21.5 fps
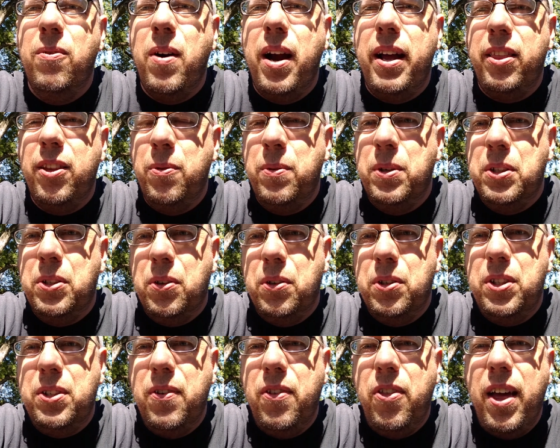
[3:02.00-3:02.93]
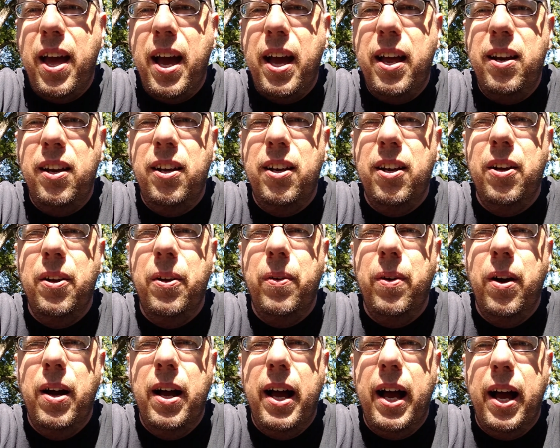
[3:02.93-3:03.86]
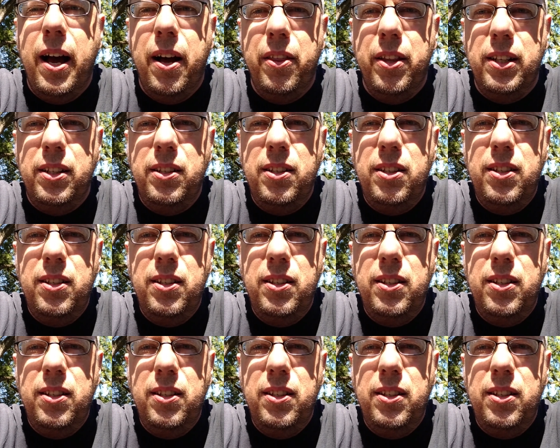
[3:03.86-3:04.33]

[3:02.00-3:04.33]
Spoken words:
write the results of that, how the